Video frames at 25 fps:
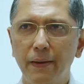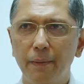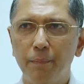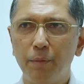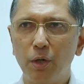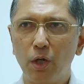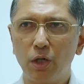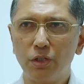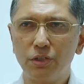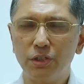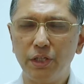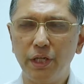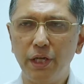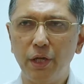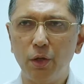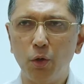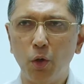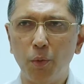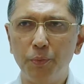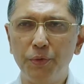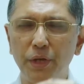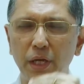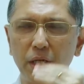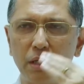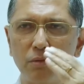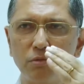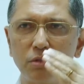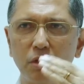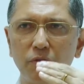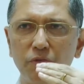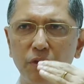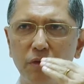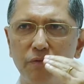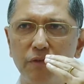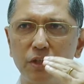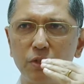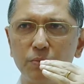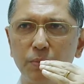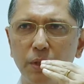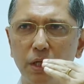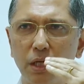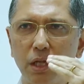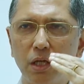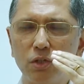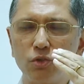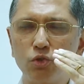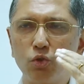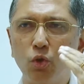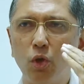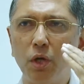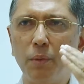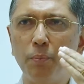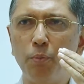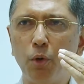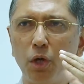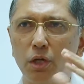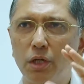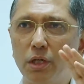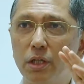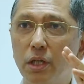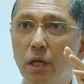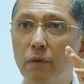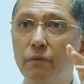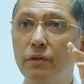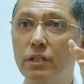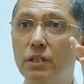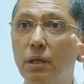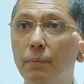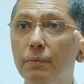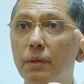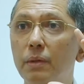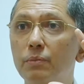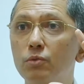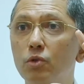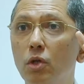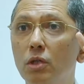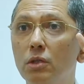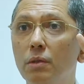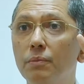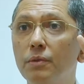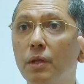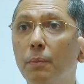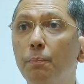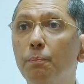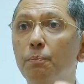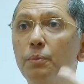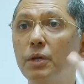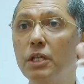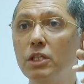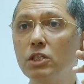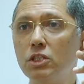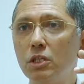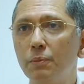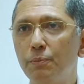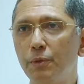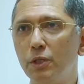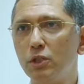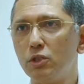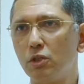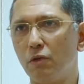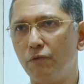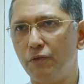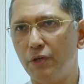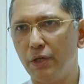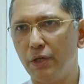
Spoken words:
Because the objectives of investment are so important that we sometimes call them the principles of